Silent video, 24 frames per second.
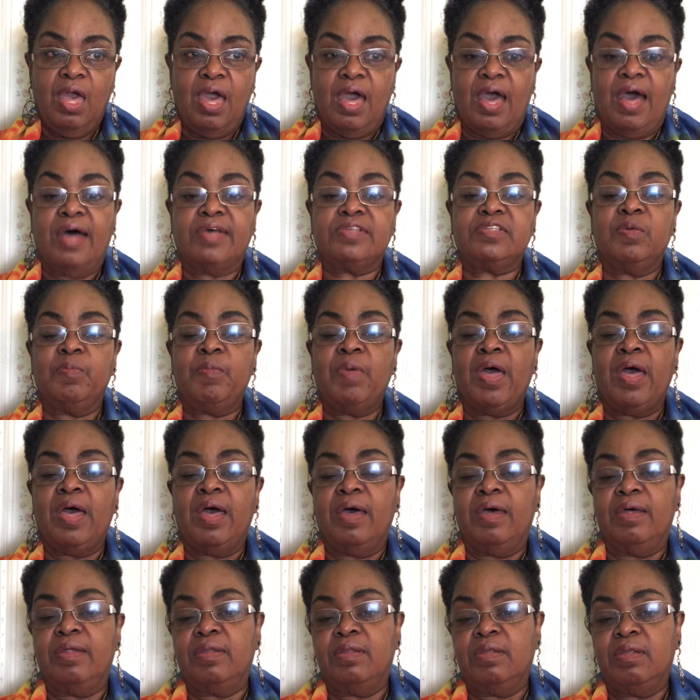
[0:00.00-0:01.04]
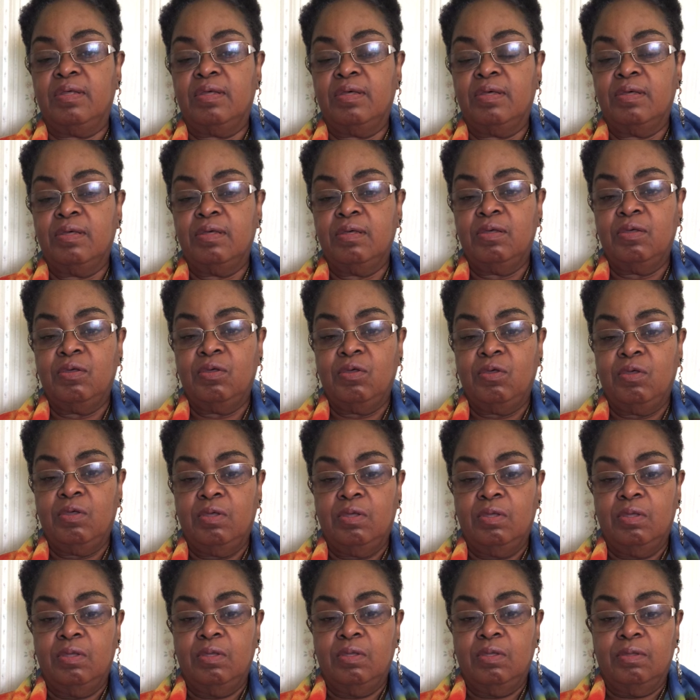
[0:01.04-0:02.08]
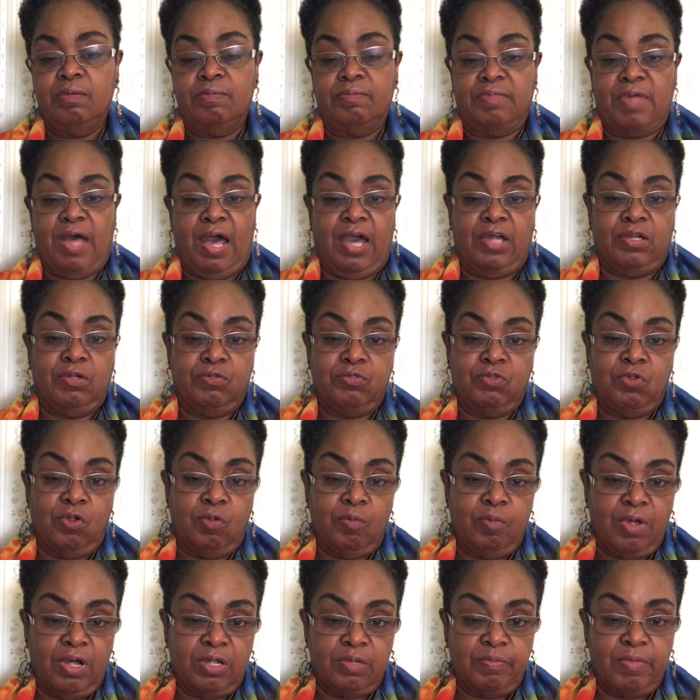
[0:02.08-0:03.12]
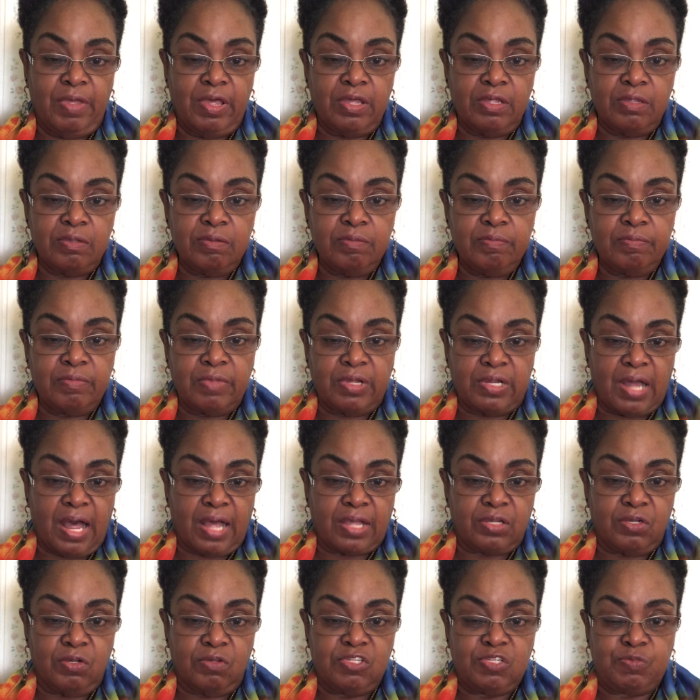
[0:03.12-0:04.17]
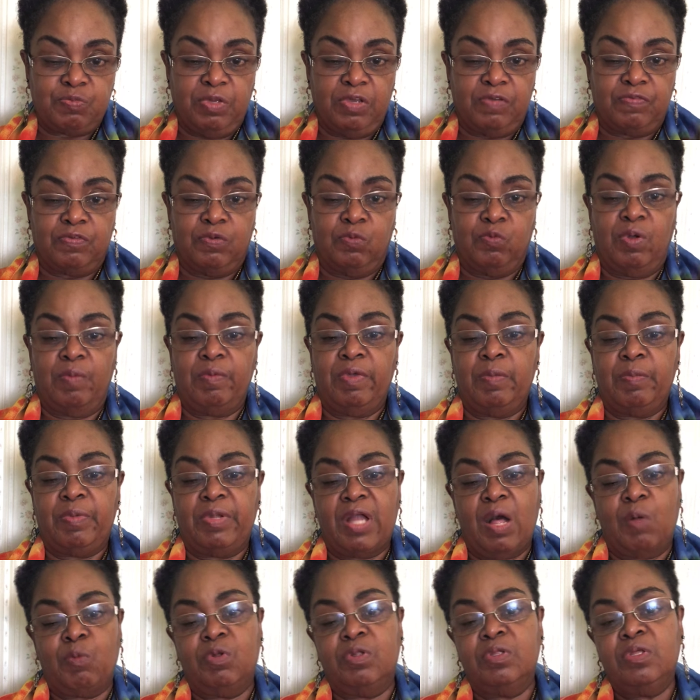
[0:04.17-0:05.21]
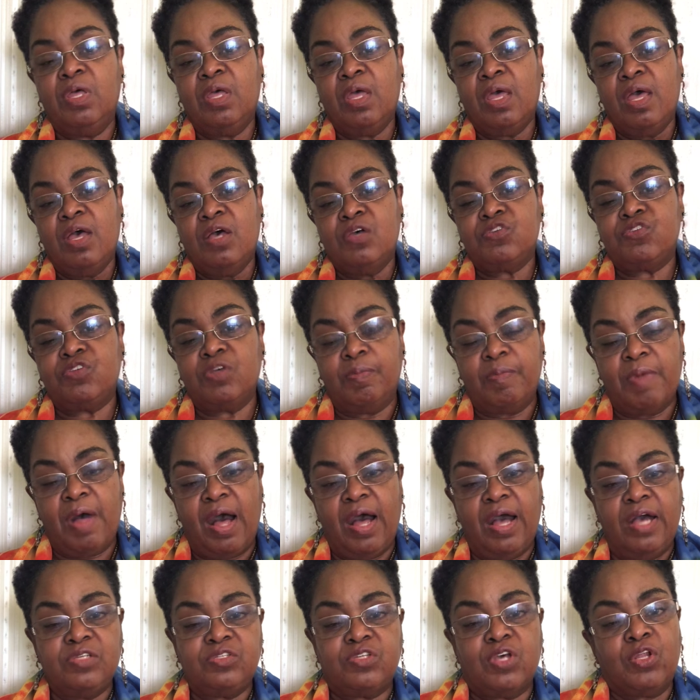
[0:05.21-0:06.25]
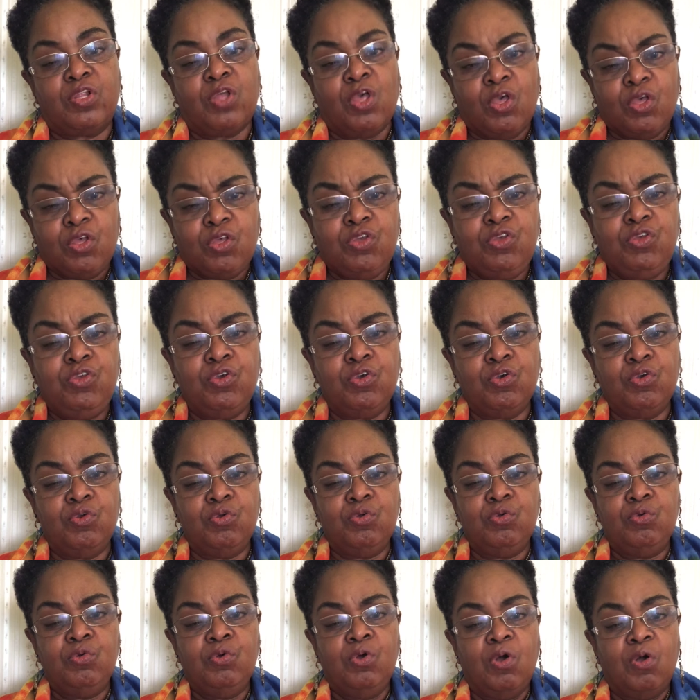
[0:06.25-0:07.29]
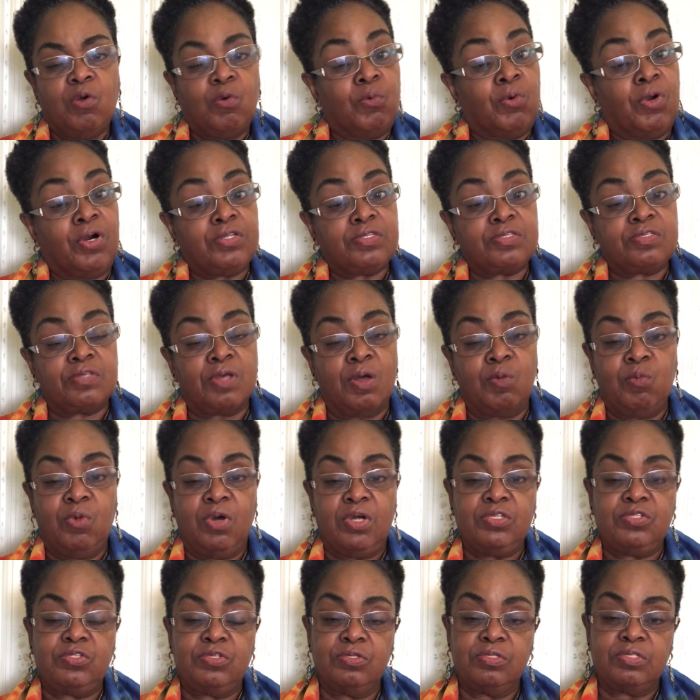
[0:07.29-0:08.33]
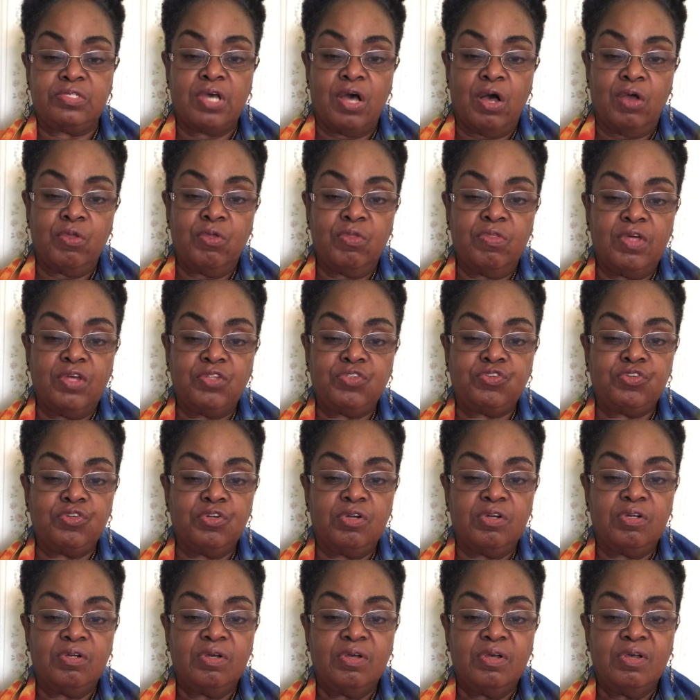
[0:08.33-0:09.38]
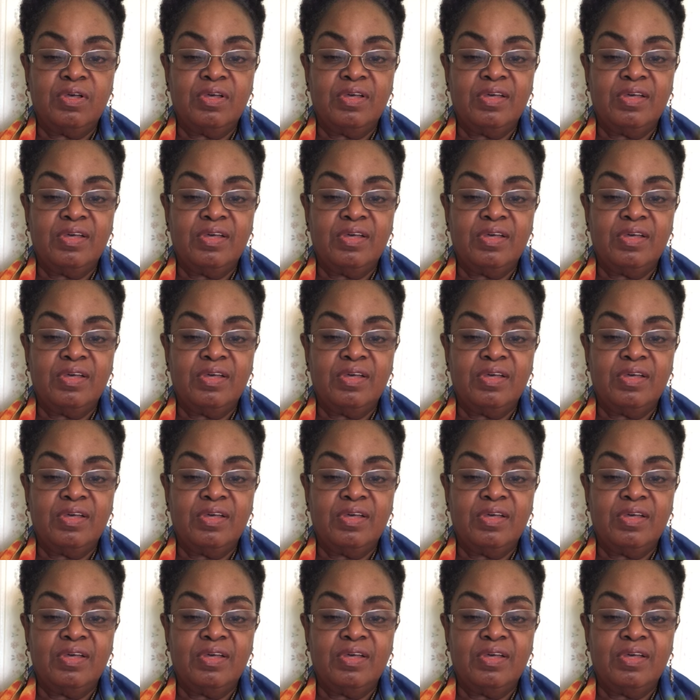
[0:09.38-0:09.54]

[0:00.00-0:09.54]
As a man, now, I don't know about men, but I can only speak for women, but I will surmise that you want someone to tell you that you're